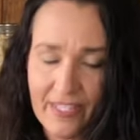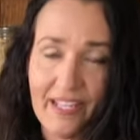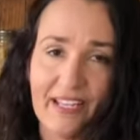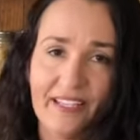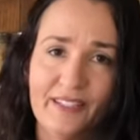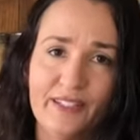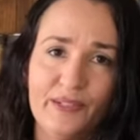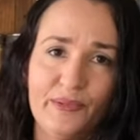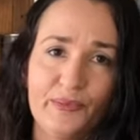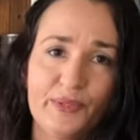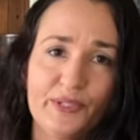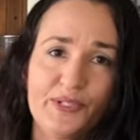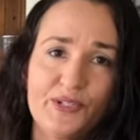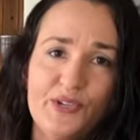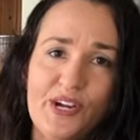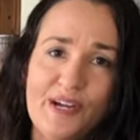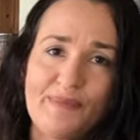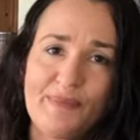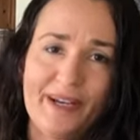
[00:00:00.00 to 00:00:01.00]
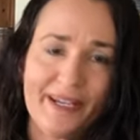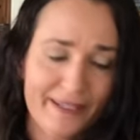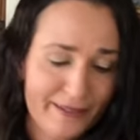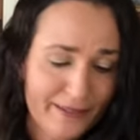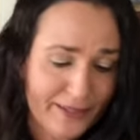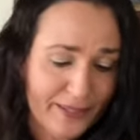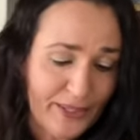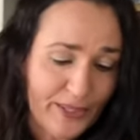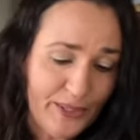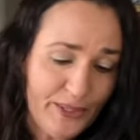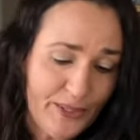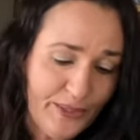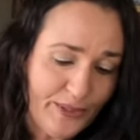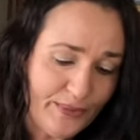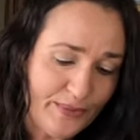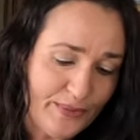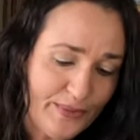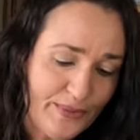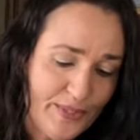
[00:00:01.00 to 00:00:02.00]
And then with the dry part of the
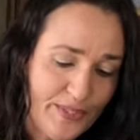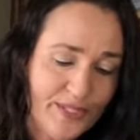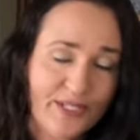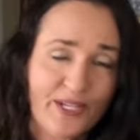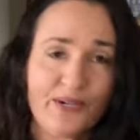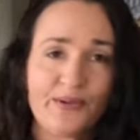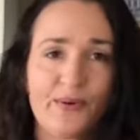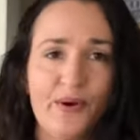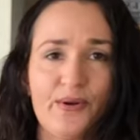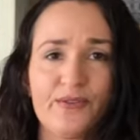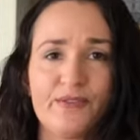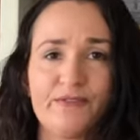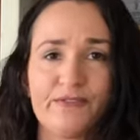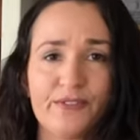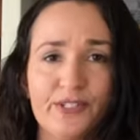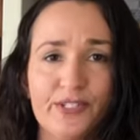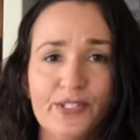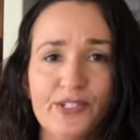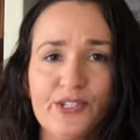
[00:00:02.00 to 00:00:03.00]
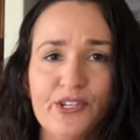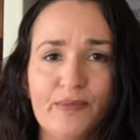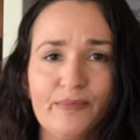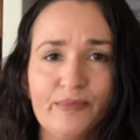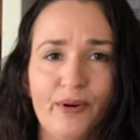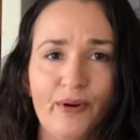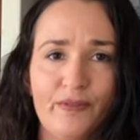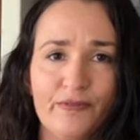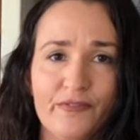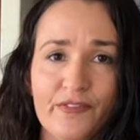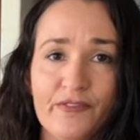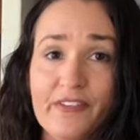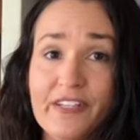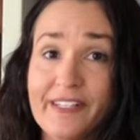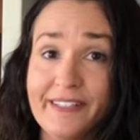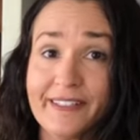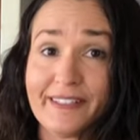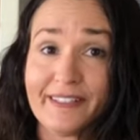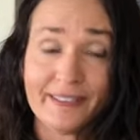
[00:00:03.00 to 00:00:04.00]
cloth, we'll just go over the top of the
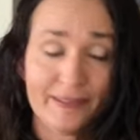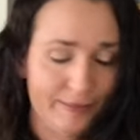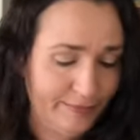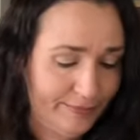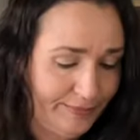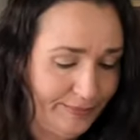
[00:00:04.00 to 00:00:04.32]
vinegar.